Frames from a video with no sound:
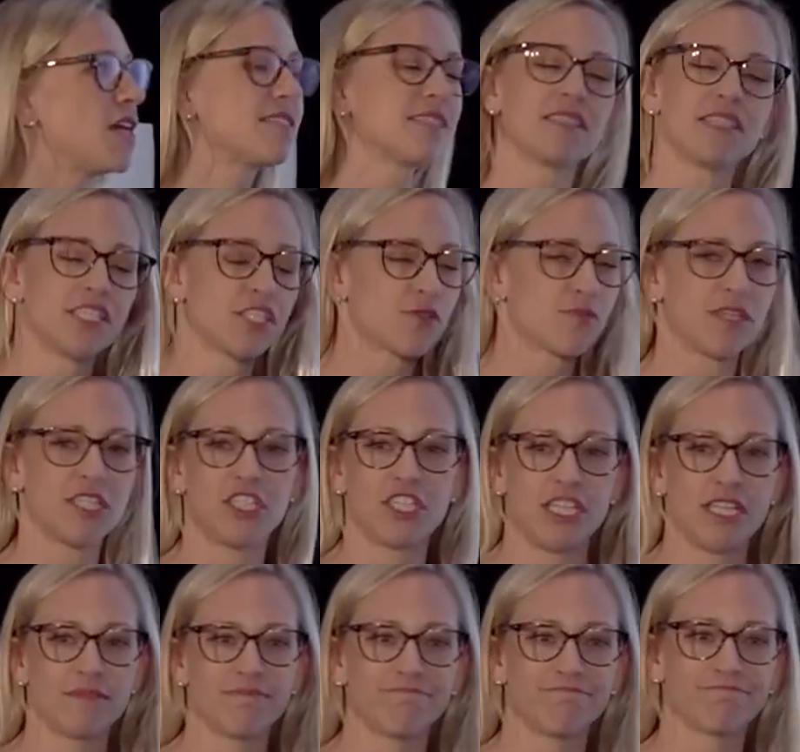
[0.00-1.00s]
in this
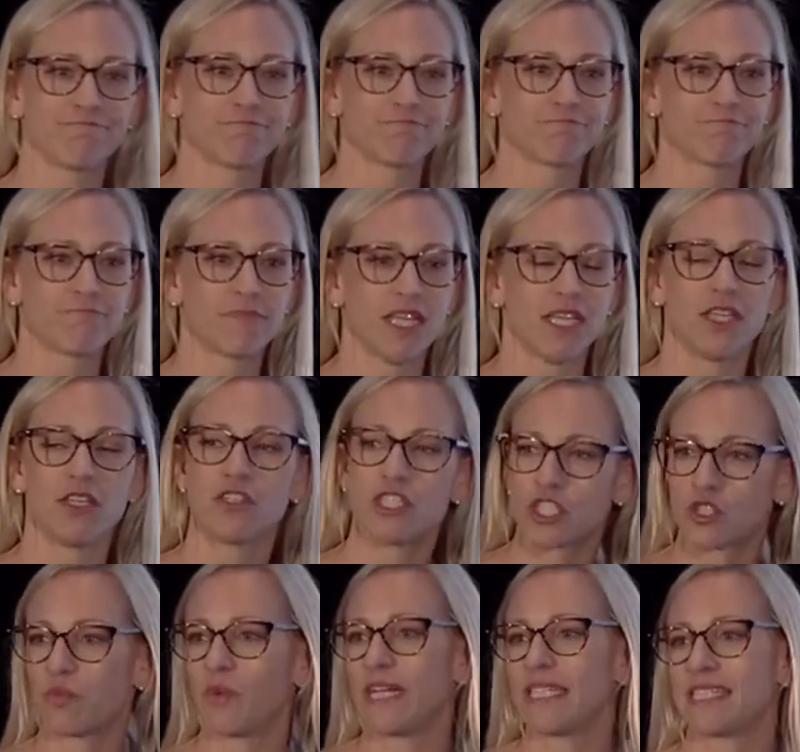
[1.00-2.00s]
region, you
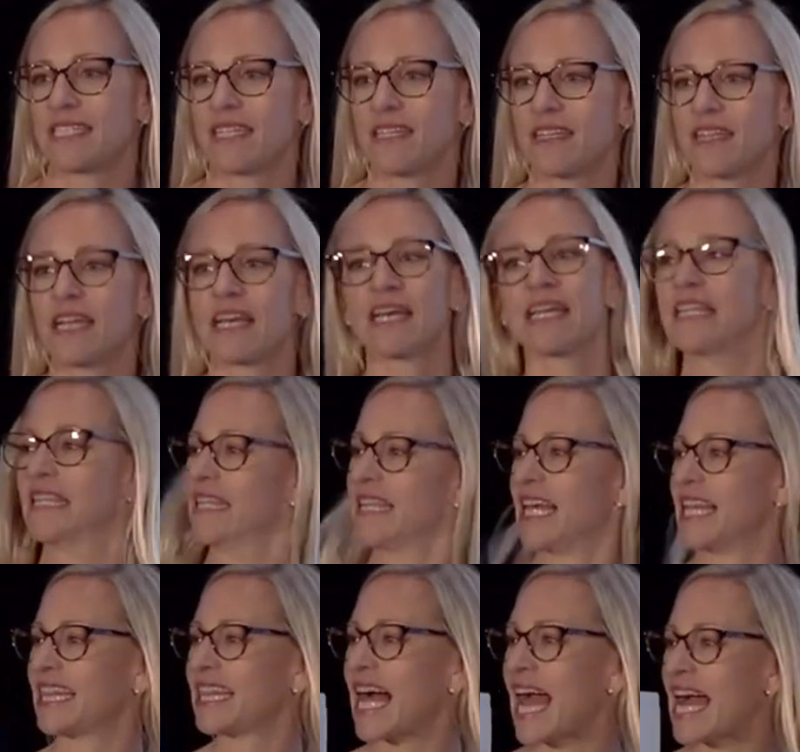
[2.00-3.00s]
just wasted the
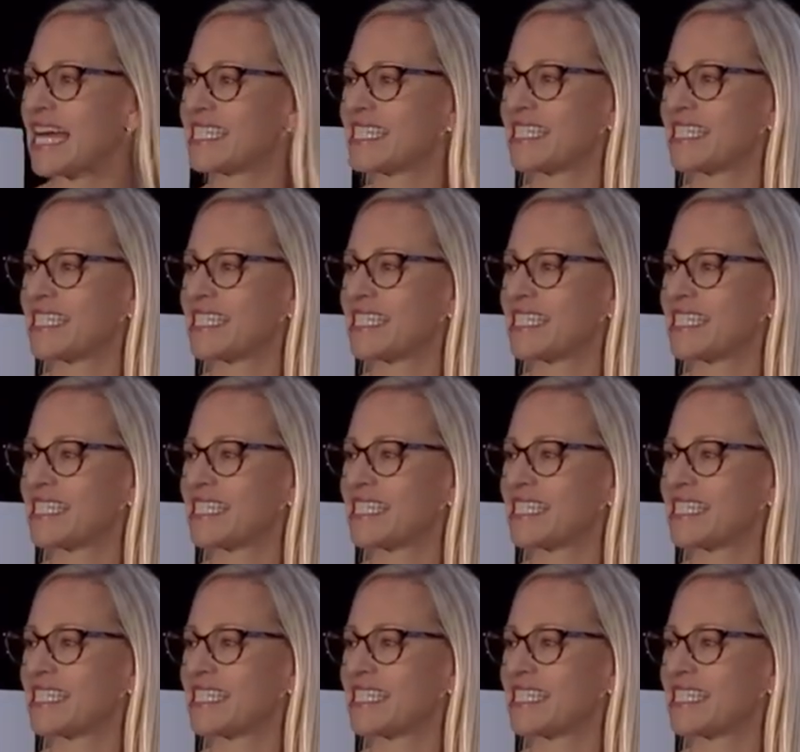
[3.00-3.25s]
last